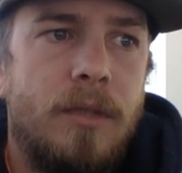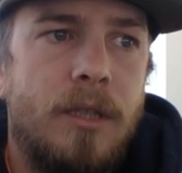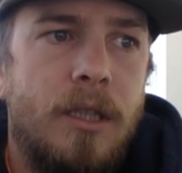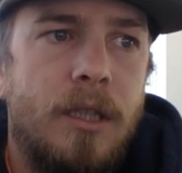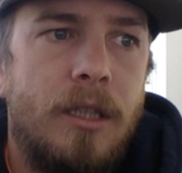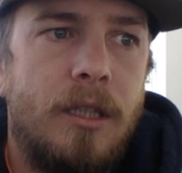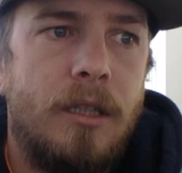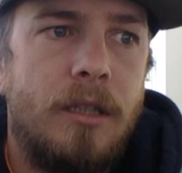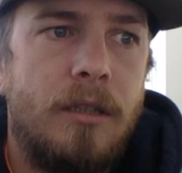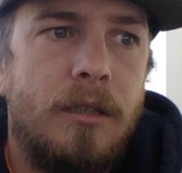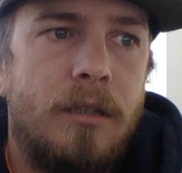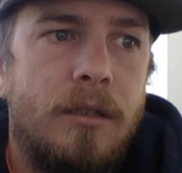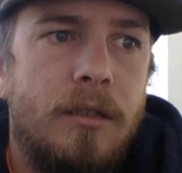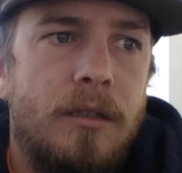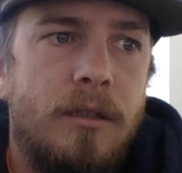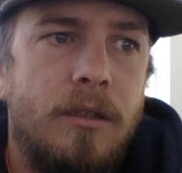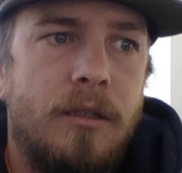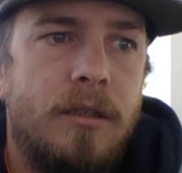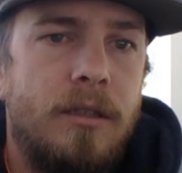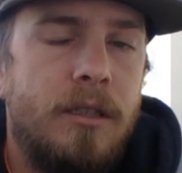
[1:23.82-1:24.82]
And
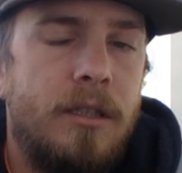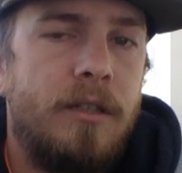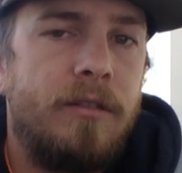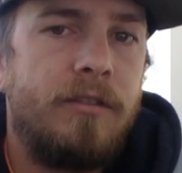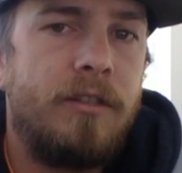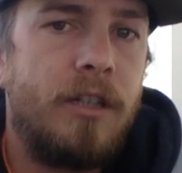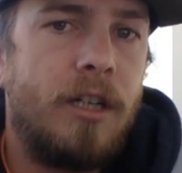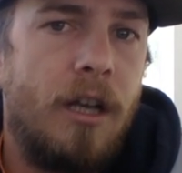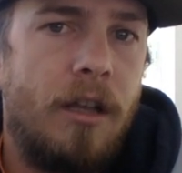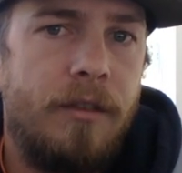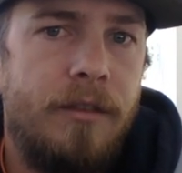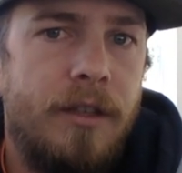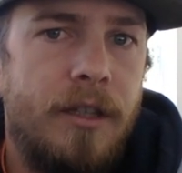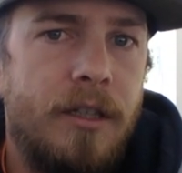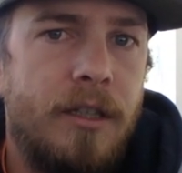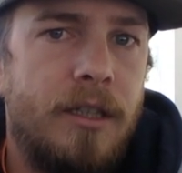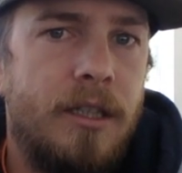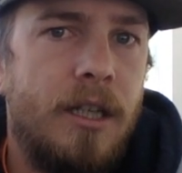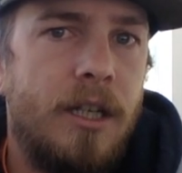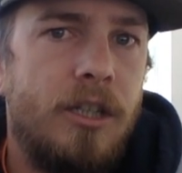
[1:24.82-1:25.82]
it's a different
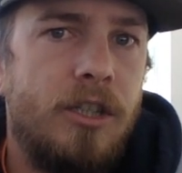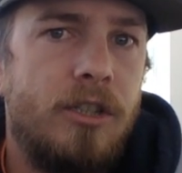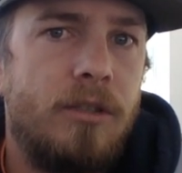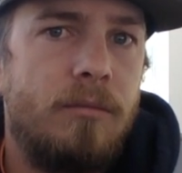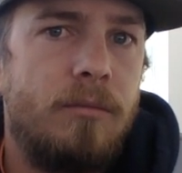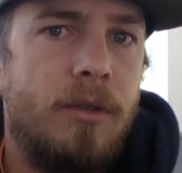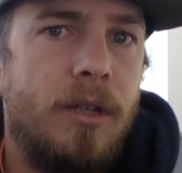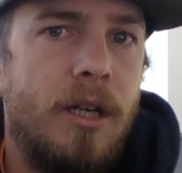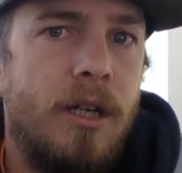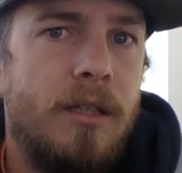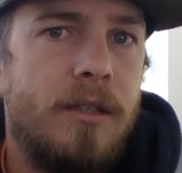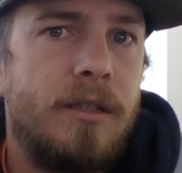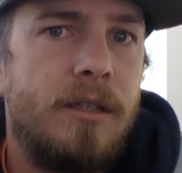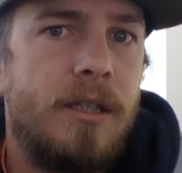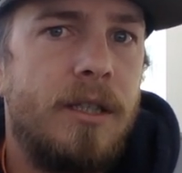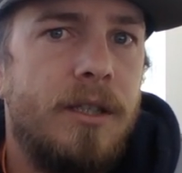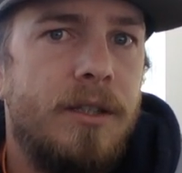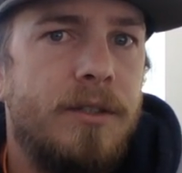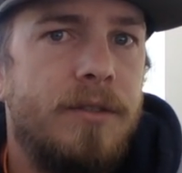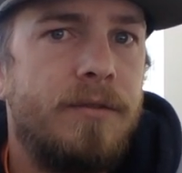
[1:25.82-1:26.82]
authentication
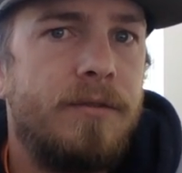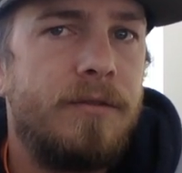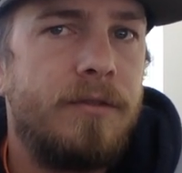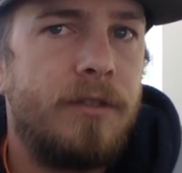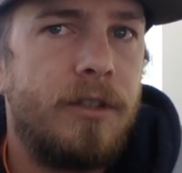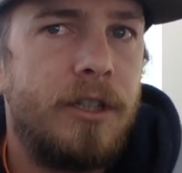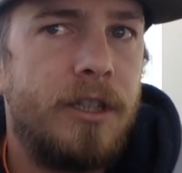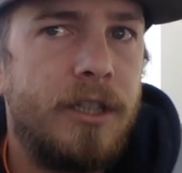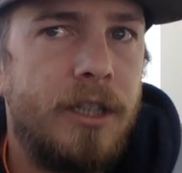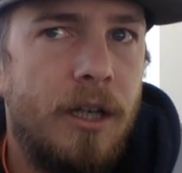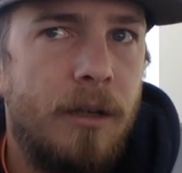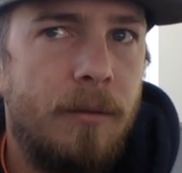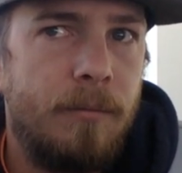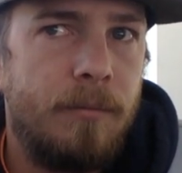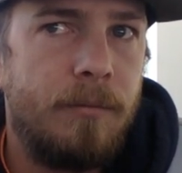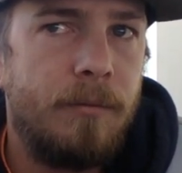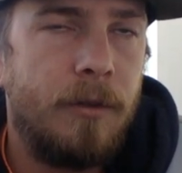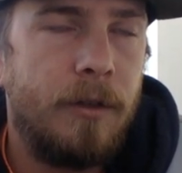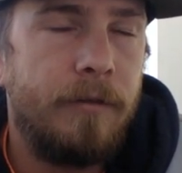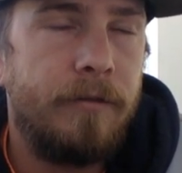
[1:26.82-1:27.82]
process
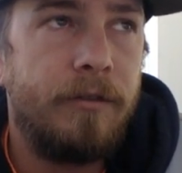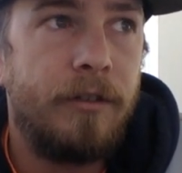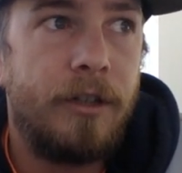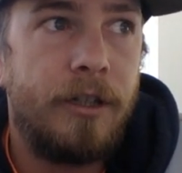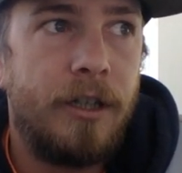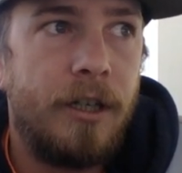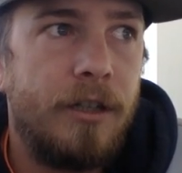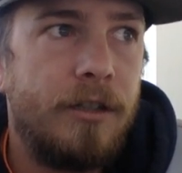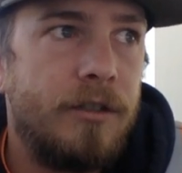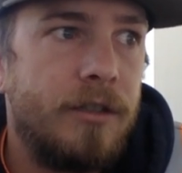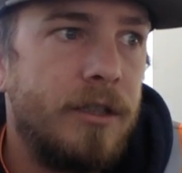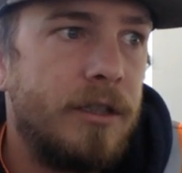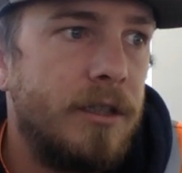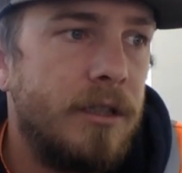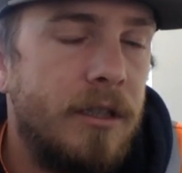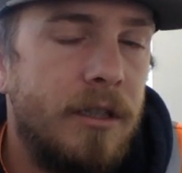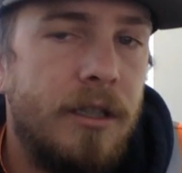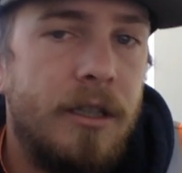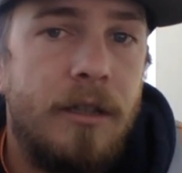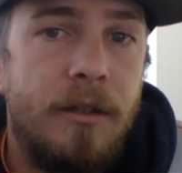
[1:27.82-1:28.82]
for
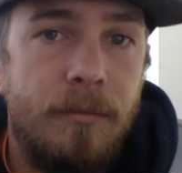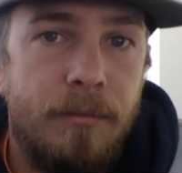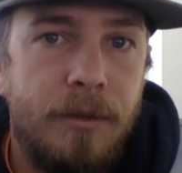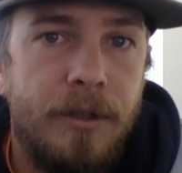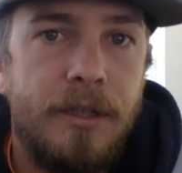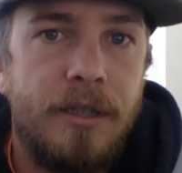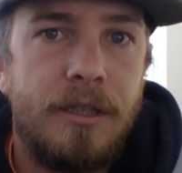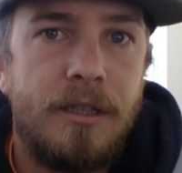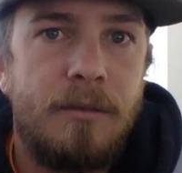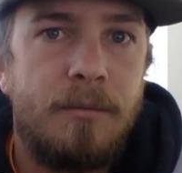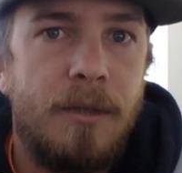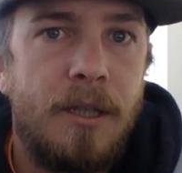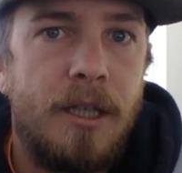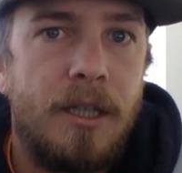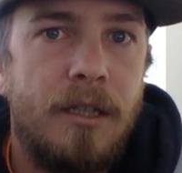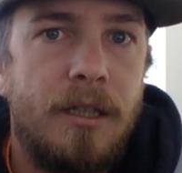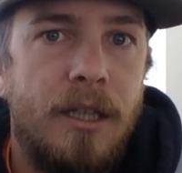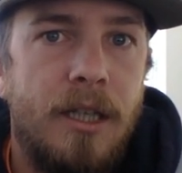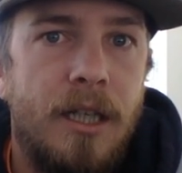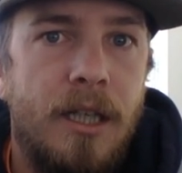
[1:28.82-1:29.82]
countries that didn't
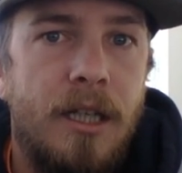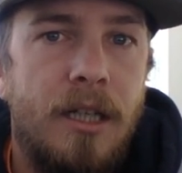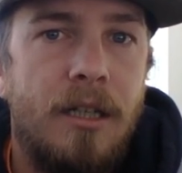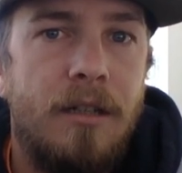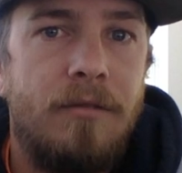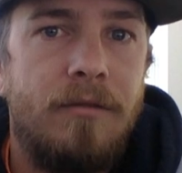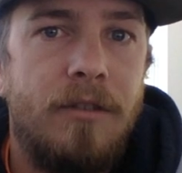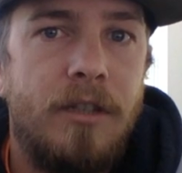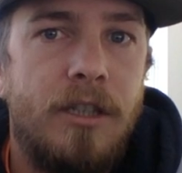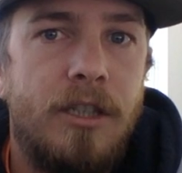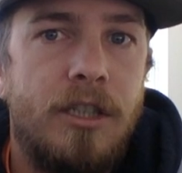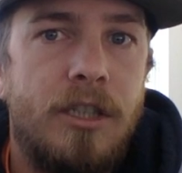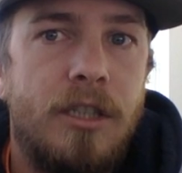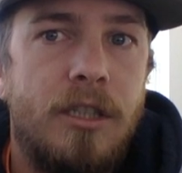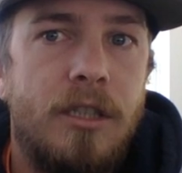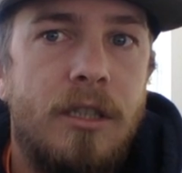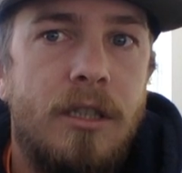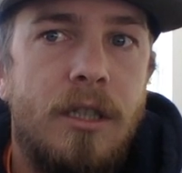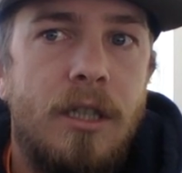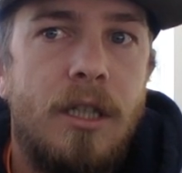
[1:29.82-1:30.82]
participate in the Hague
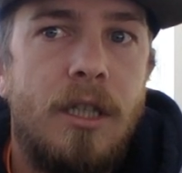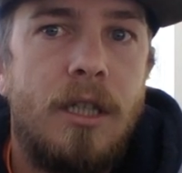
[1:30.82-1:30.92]
Convention.